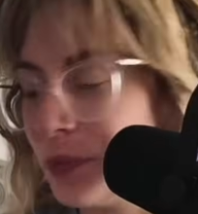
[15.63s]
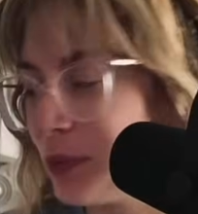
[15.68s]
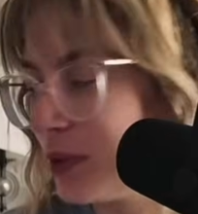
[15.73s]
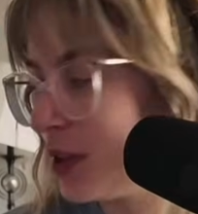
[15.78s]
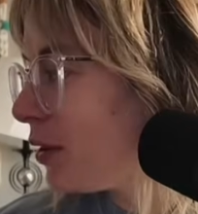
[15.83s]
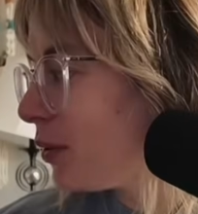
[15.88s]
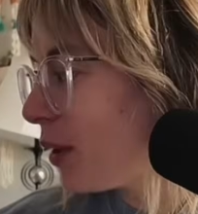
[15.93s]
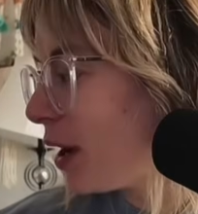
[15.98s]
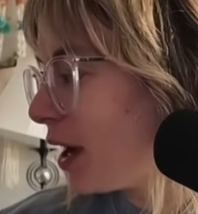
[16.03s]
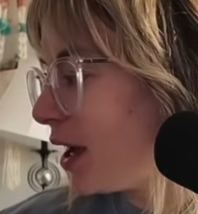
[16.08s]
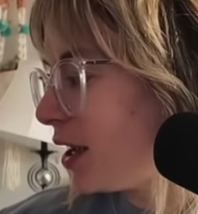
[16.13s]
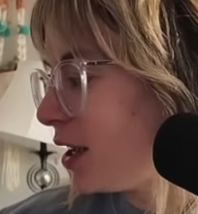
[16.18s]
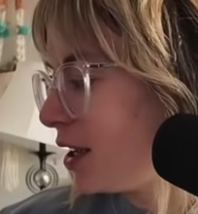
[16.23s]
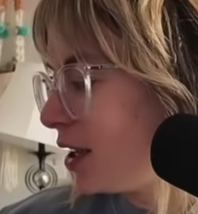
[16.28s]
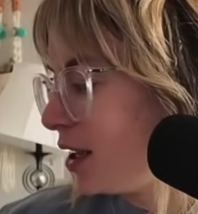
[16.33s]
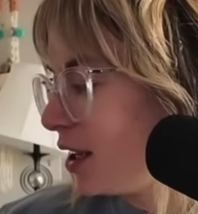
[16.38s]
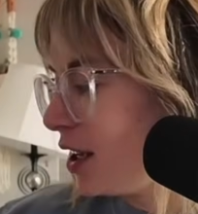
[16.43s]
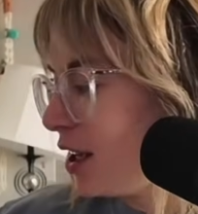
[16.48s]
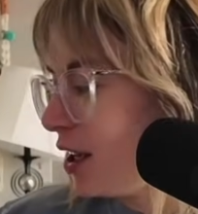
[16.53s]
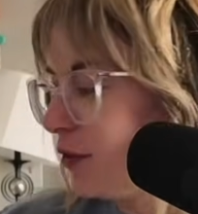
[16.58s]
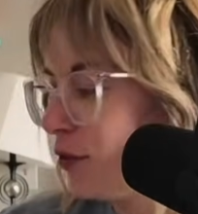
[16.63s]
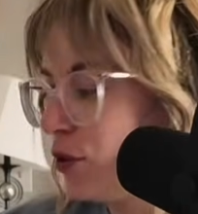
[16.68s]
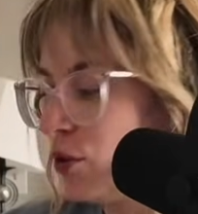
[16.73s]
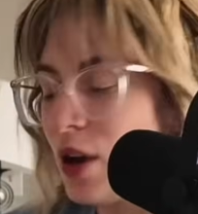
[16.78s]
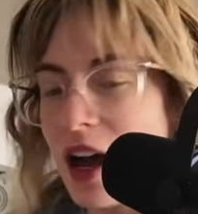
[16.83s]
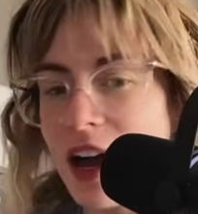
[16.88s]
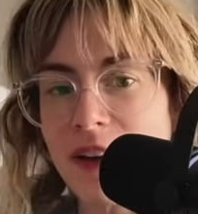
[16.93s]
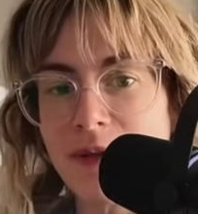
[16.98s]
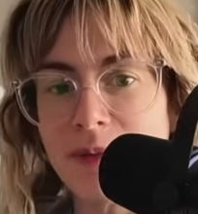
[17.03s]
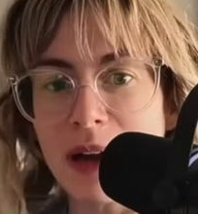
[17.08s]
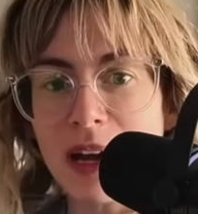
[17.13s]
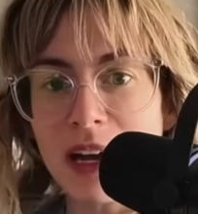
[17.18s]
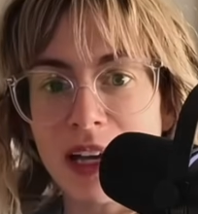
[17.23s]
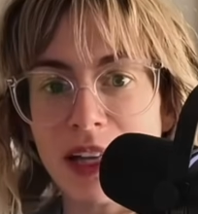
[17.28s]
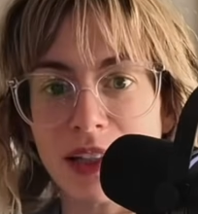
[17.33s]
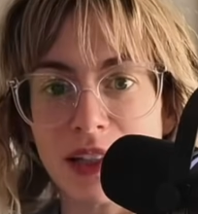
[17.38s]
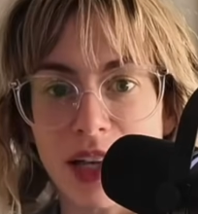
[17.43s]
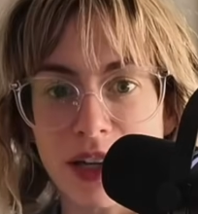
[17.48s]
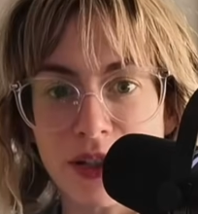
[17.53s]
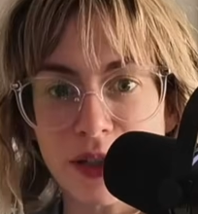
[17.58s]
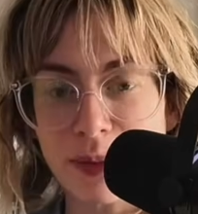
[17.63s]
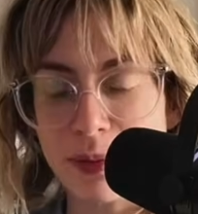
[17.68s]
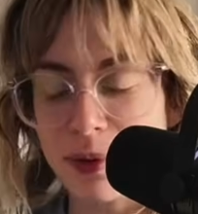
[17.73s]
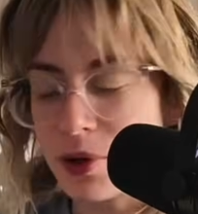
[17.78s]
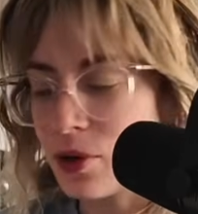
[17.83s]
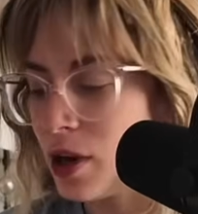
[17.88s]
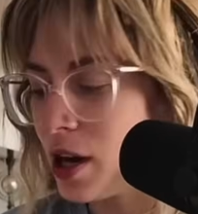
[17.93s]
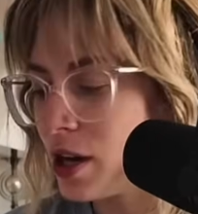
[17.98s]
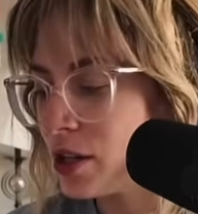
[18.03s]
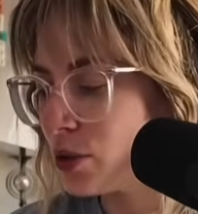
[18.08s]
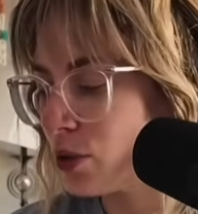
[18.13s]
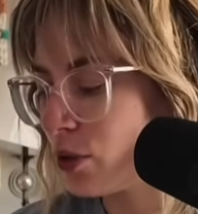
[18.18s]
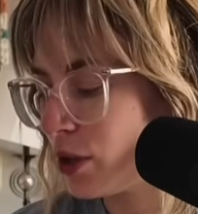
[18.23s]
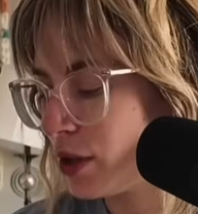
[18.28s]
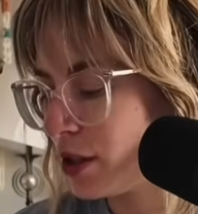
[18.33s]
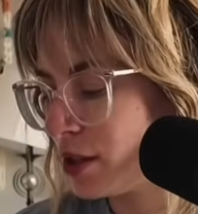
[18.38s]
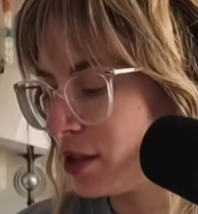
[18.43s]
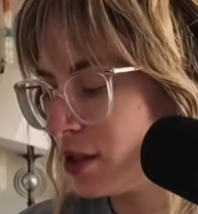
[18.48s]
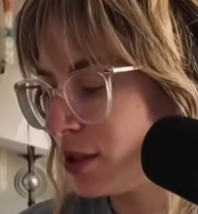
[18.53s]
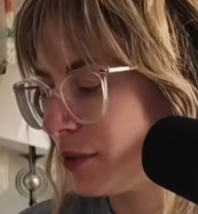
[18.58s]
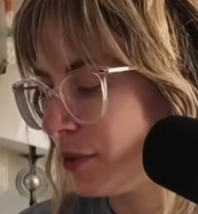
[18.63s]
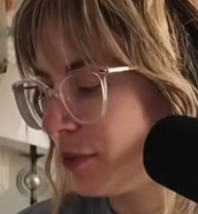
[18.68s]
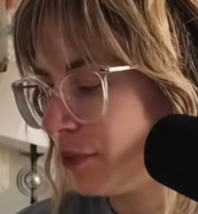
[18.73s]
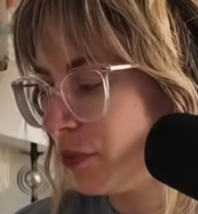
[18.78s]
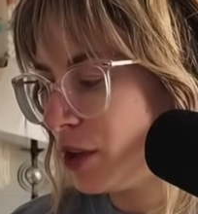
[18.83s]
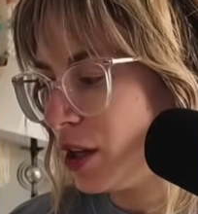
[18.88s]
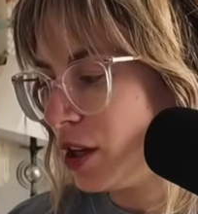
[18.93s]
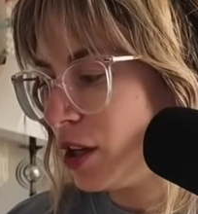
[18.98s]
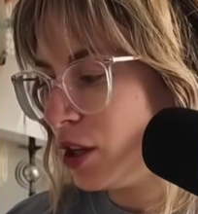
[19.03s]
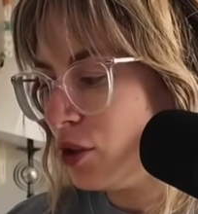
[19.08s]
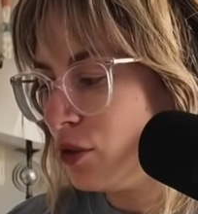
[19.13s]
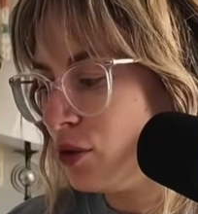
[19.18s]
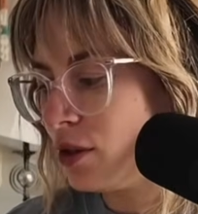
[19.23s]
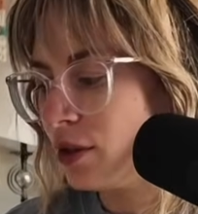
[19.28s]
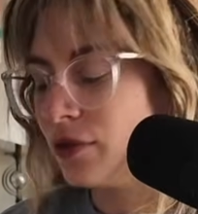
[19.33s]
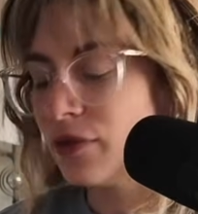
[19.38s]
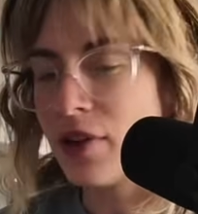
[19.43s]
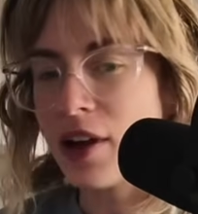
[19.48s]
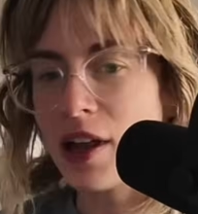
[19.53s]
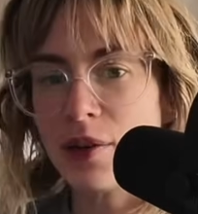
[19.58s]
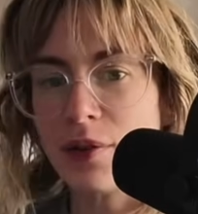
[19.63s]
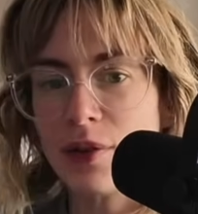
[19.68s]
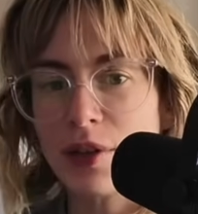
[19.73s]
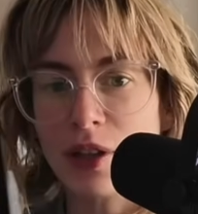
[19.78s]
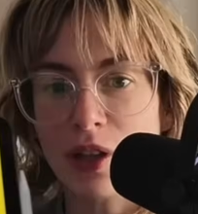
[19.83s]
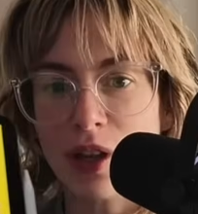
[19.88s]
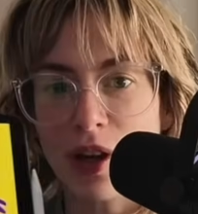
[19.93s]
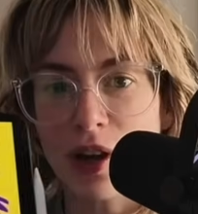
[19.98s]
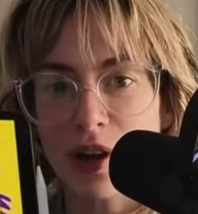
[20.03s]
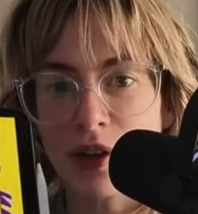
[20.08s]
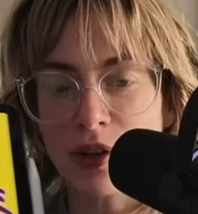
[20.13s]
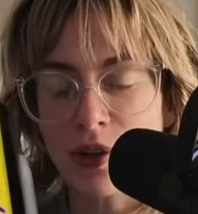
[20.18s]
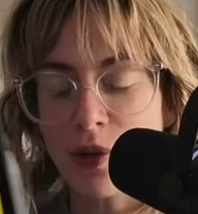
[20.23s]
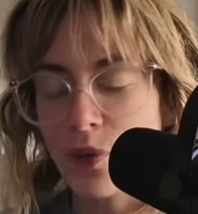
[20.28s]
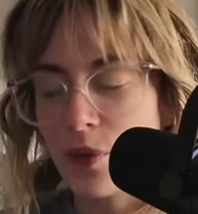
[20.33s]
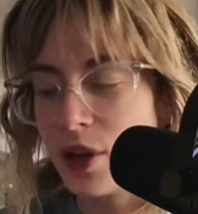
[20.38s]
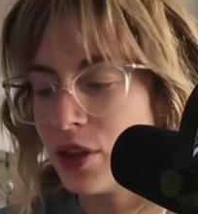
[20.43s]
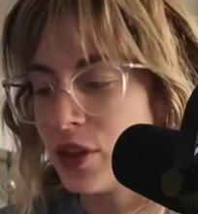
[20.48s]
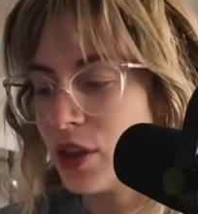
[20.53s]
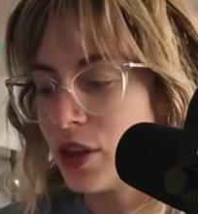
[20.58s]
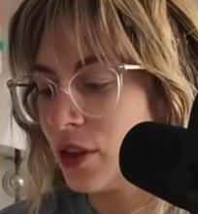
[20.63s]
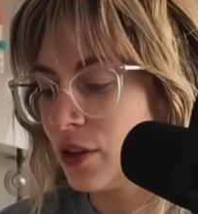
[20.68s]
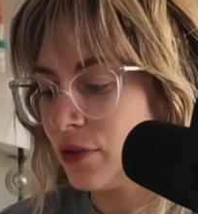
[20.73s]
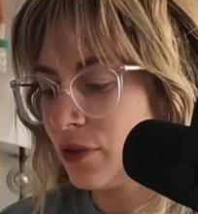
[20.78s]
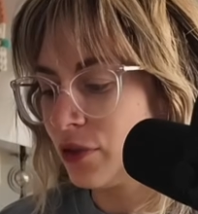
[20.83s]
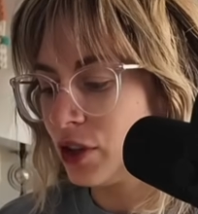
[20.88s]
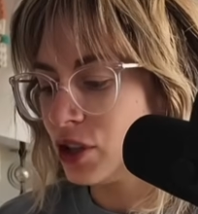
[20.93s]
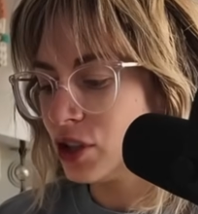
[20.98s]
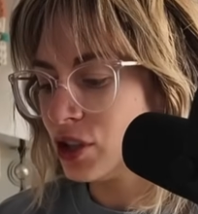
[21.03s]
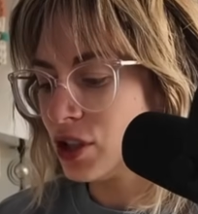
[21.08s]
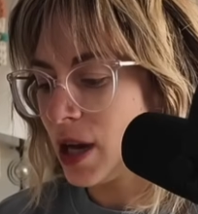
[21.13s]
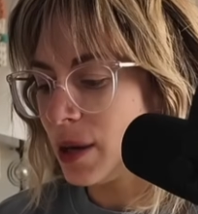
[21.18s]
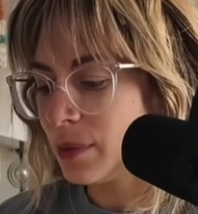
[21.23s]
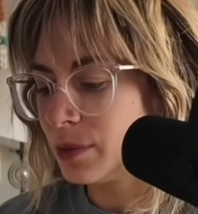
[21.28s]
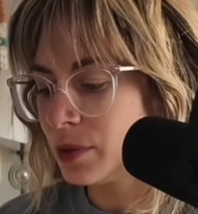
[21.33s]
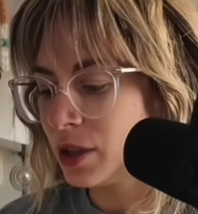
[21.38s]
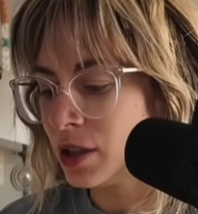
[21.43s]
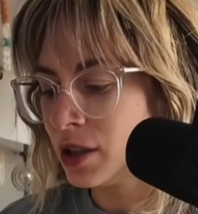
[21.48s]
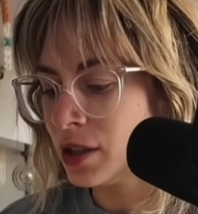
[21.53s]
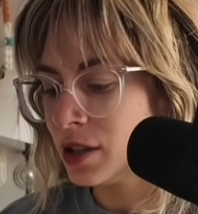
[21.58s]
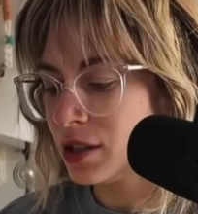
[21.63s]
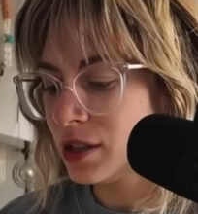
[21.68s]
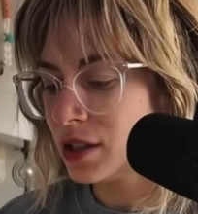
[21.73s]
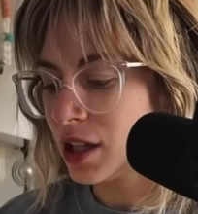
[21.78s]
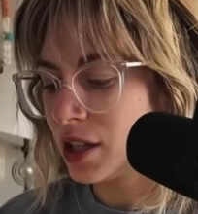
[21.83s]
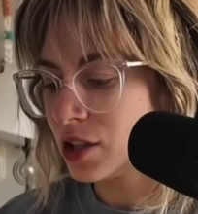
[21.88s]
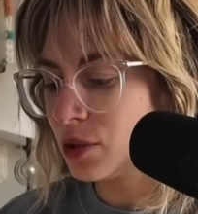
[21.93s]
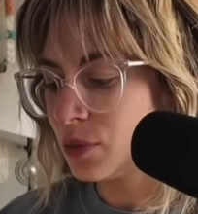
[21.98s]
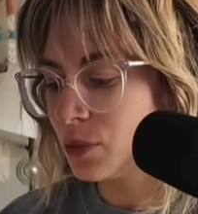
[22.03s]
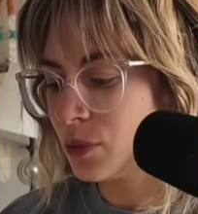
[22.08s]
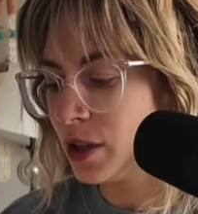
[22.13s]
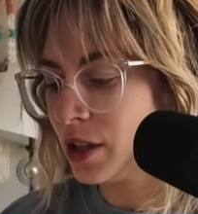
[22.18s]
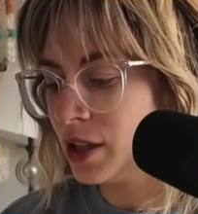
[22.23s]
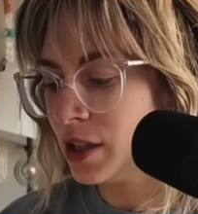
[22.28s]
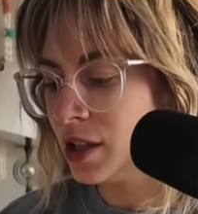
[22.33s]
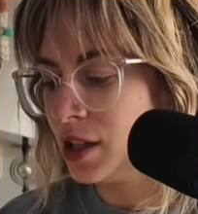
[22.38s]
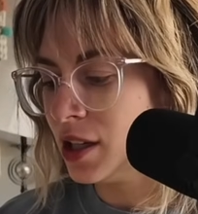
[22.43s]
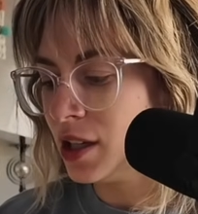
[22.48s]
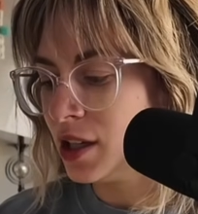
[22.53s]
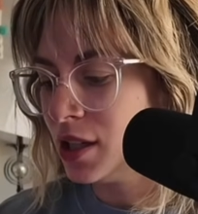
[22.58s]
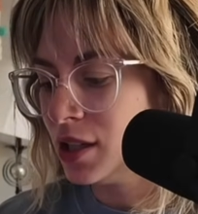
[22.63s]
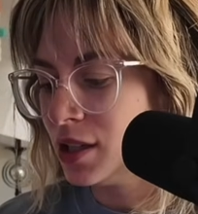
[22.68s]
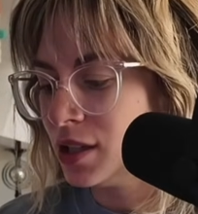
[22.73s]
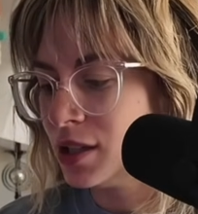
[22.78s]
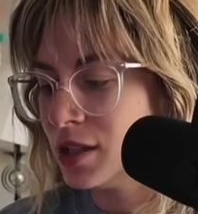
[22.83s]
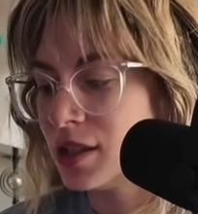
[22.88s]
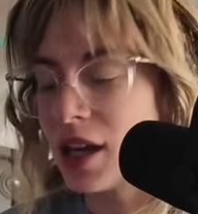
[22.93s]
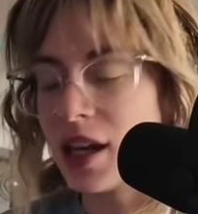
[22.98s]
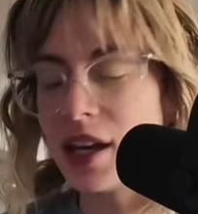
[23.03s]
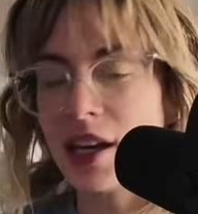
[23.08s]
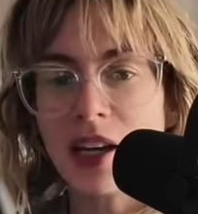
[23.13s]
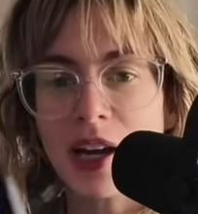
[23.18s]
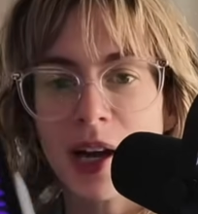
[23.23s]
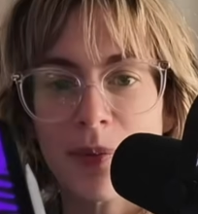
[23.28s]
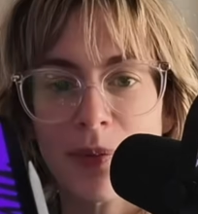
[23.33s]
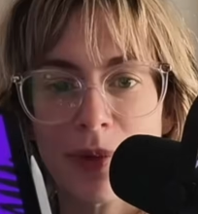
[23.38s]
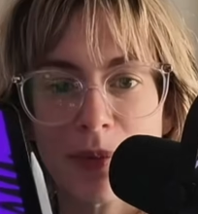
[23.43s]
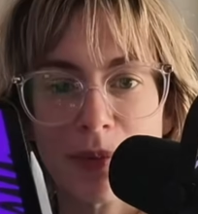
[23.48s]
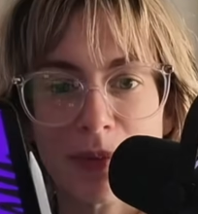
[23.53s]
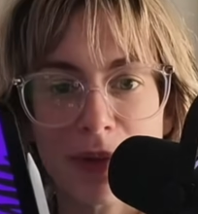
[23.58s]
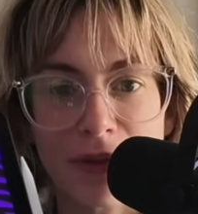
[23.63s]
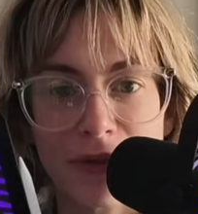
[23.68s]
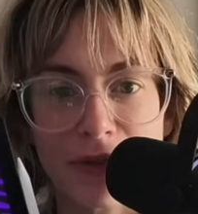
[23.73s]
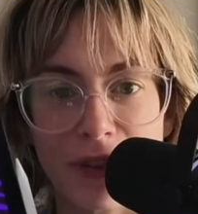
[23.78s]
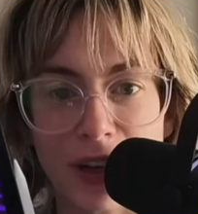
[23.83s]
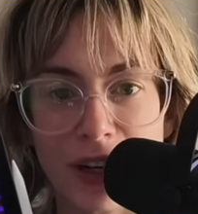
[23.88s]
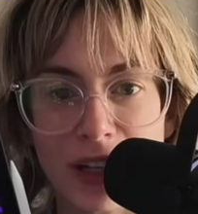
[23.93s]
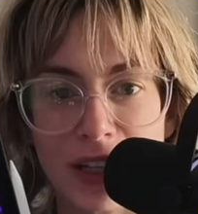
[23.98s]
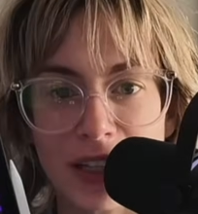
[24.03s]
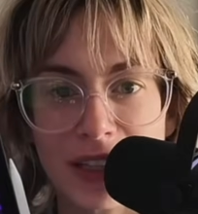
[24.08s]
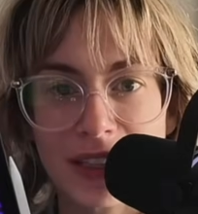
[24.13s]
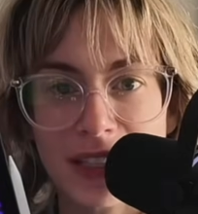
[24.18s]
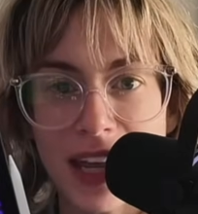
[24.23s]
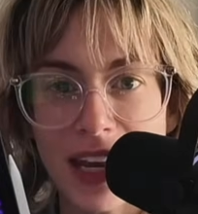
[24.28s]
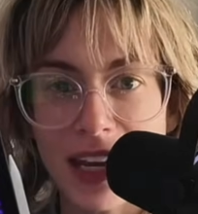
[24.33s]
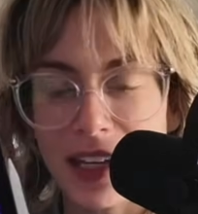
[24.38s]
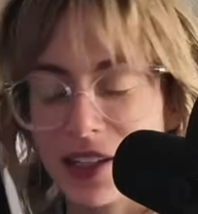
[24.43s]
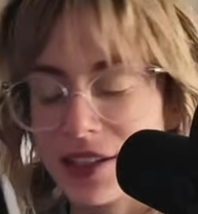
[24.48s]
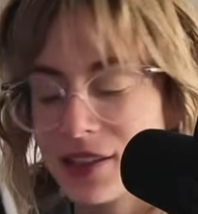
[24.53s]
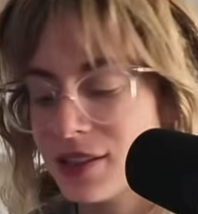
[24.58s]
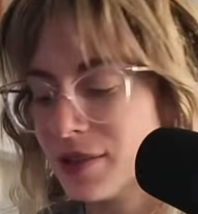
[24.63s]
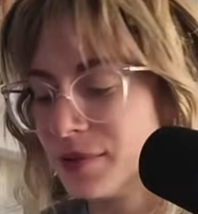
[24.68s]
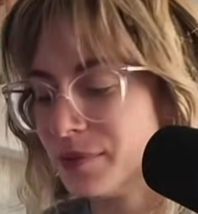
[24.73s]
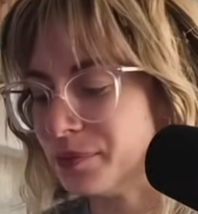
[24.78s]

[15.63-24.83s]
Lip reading: By the way, if you have my Logic Pro crash course, you could follow along with the first chapter, section one, setting up preferred settings.